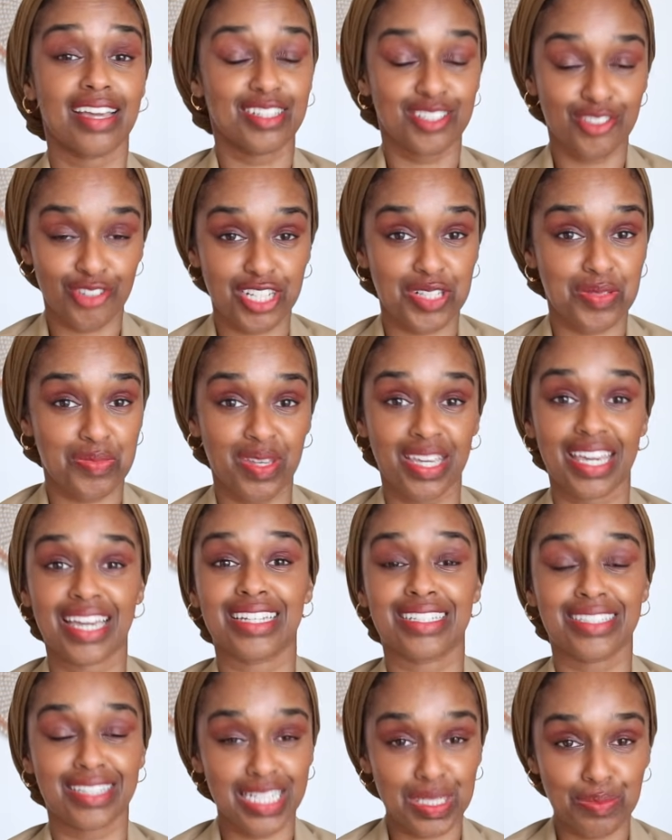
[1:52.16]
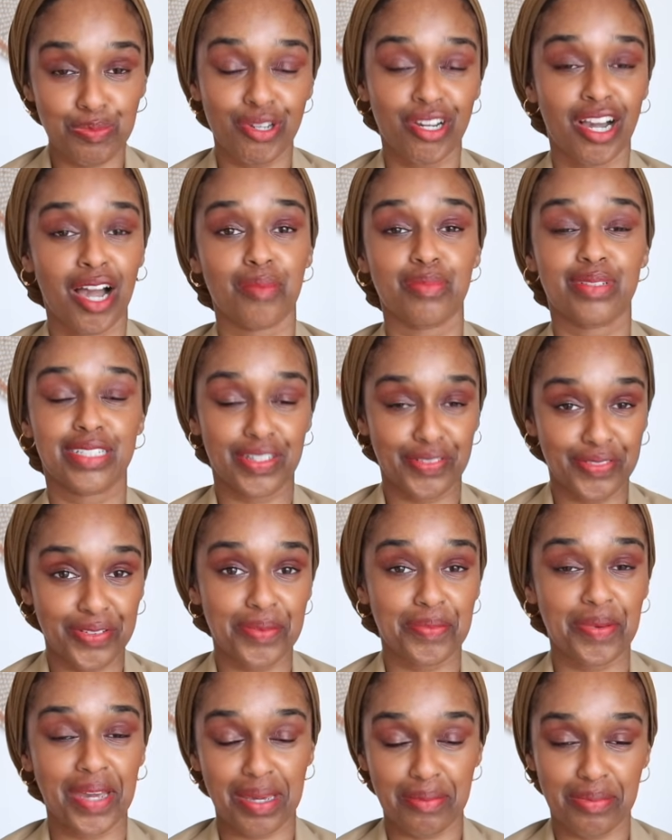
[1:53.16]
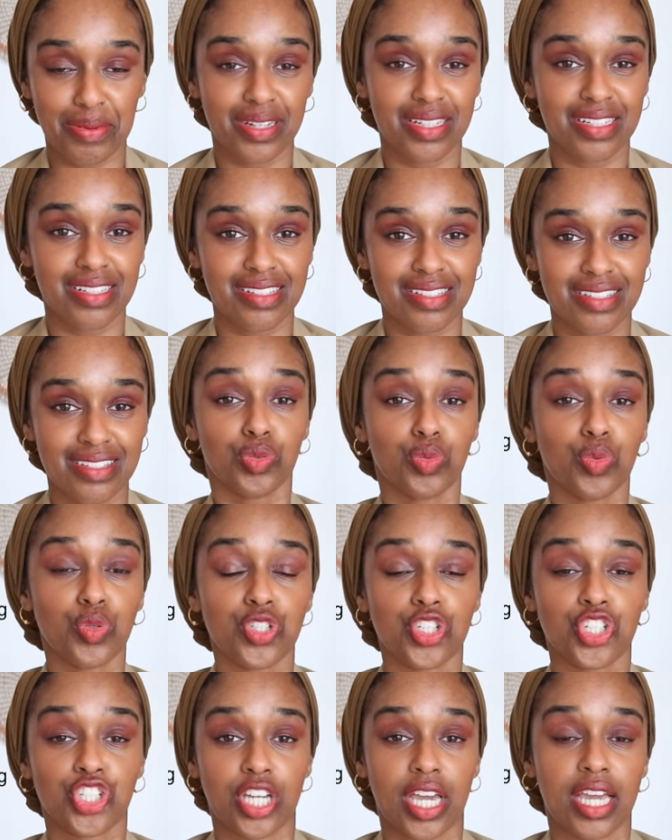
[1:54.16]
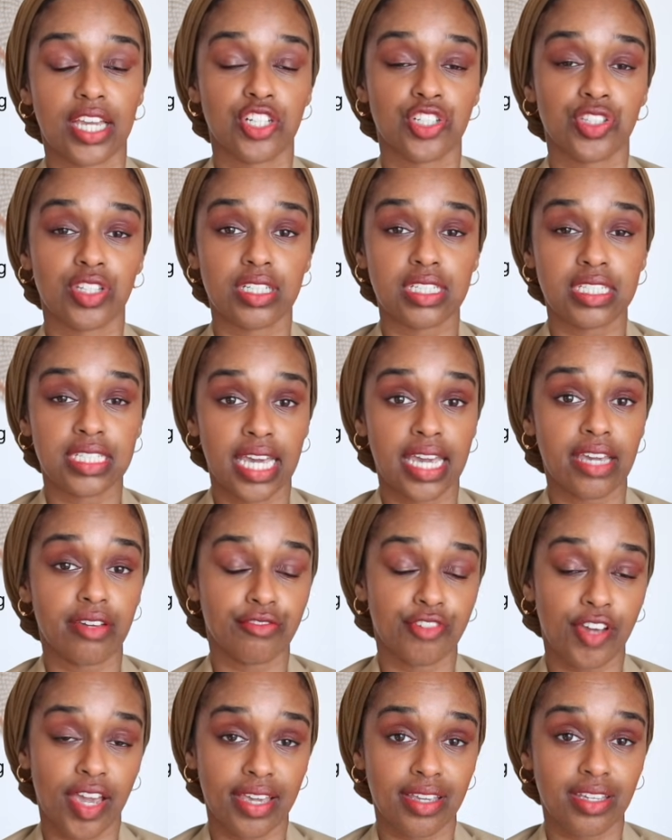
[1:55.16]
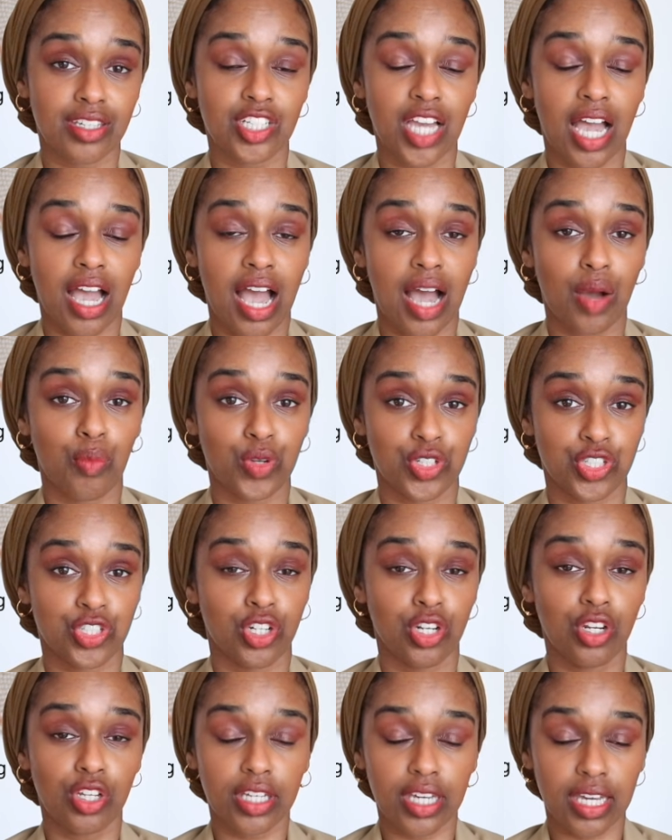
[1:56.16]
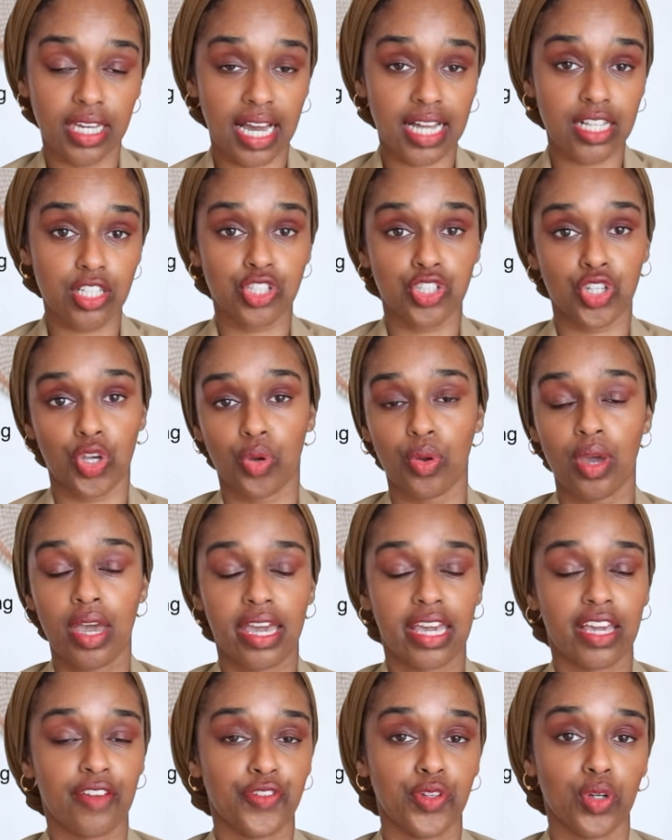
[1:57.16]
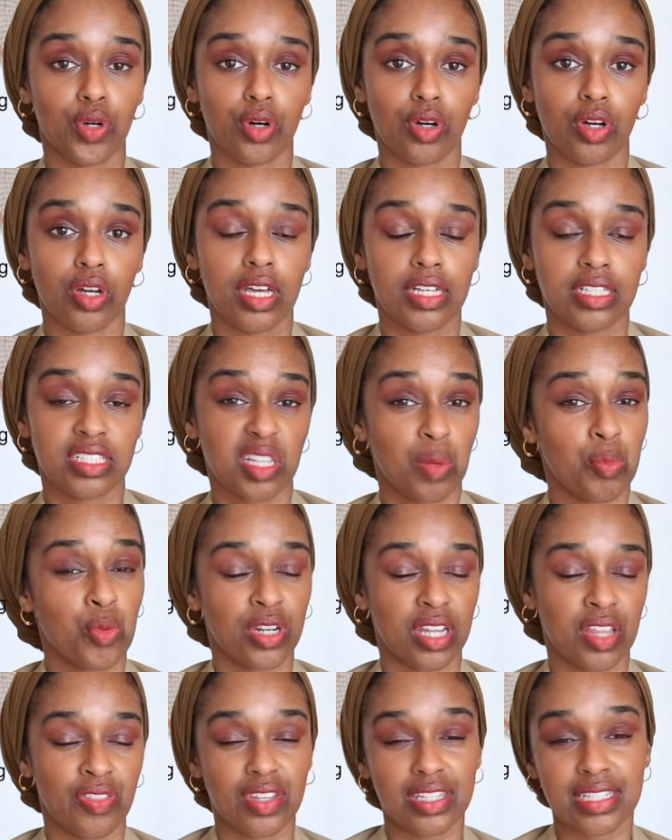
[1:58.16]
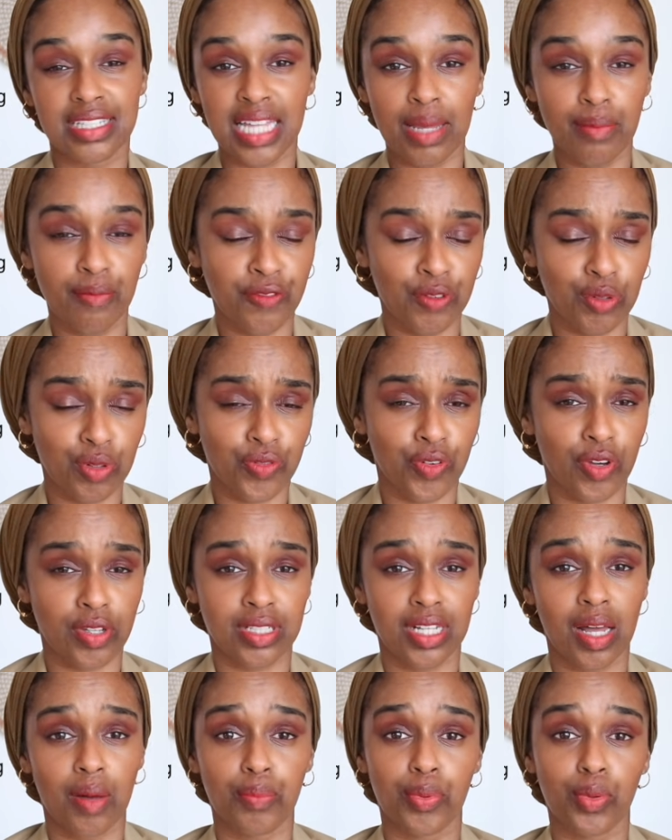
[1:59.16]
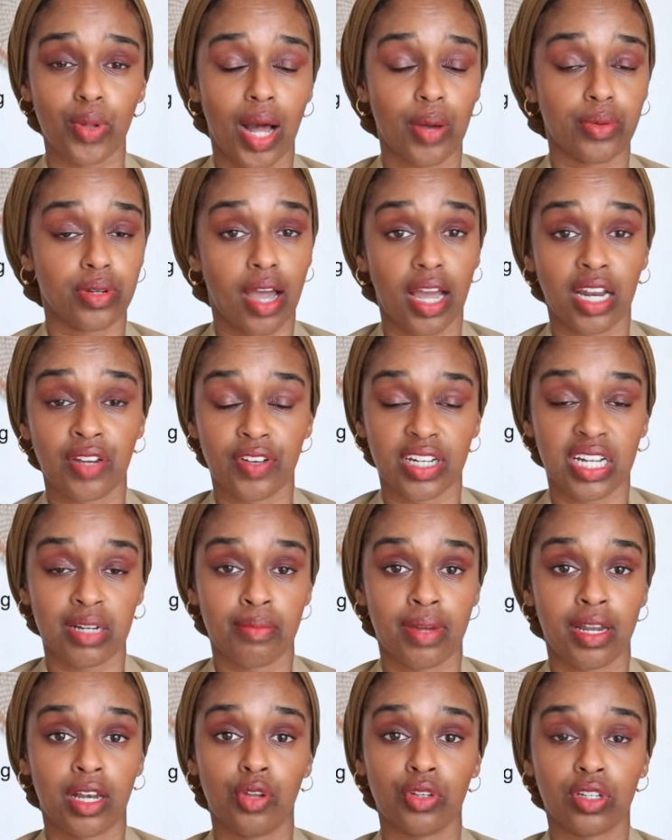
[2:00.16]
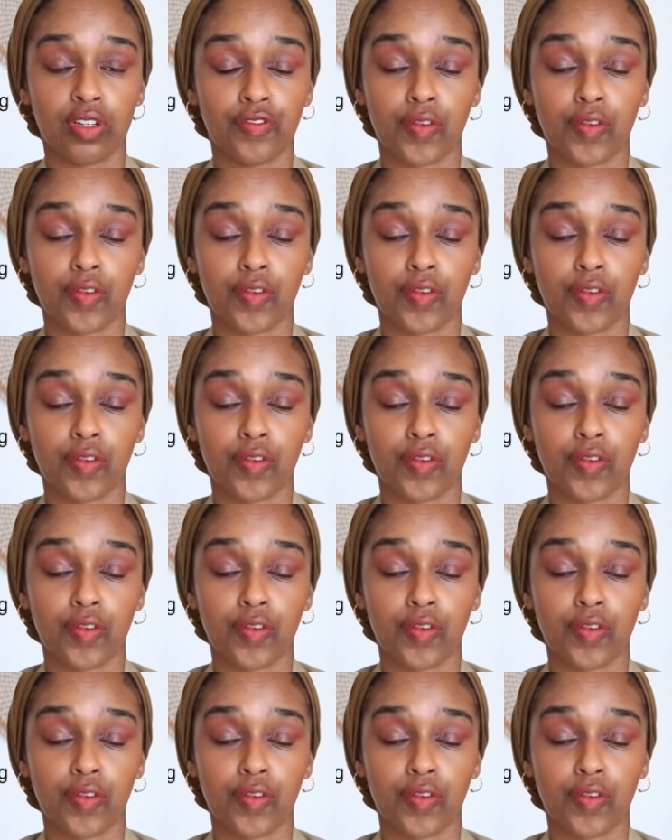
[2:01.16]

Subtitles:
Trust me, it does bring up different papers. You can also change the date range at which you're looking at. So if you're someone in the STEM field, for example, I would highly recommend looking